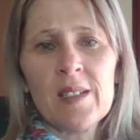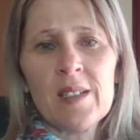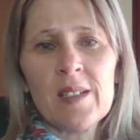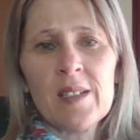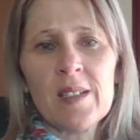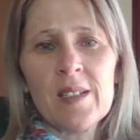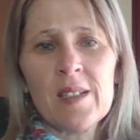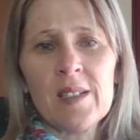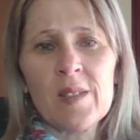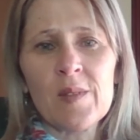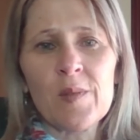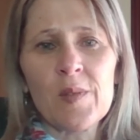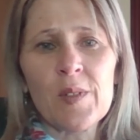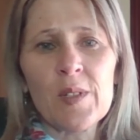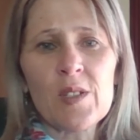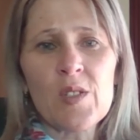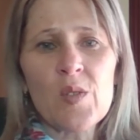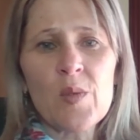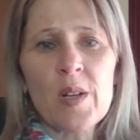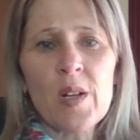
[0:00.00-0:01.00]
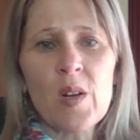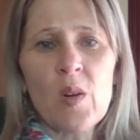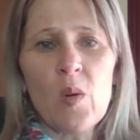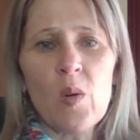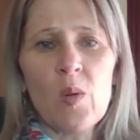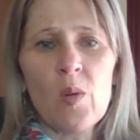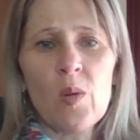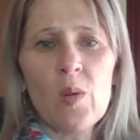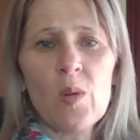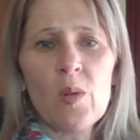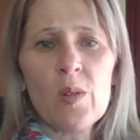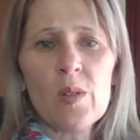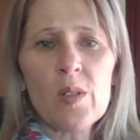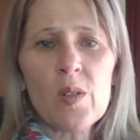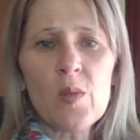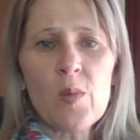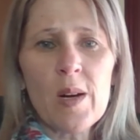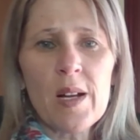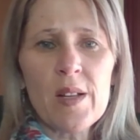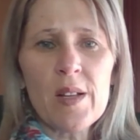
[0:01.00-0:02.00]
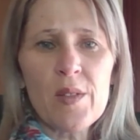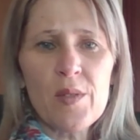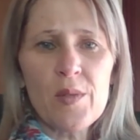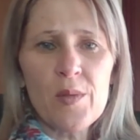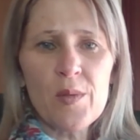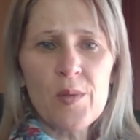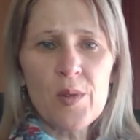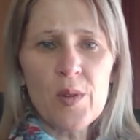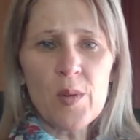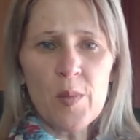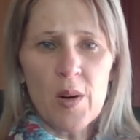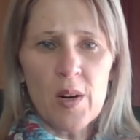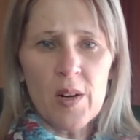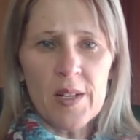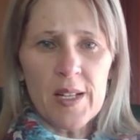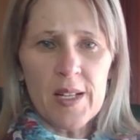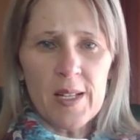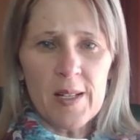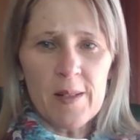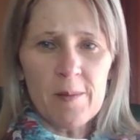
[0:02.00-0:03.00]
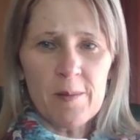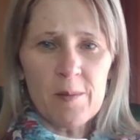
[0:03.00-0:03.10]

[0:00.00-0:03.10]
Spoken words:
and filtering all the way through your body,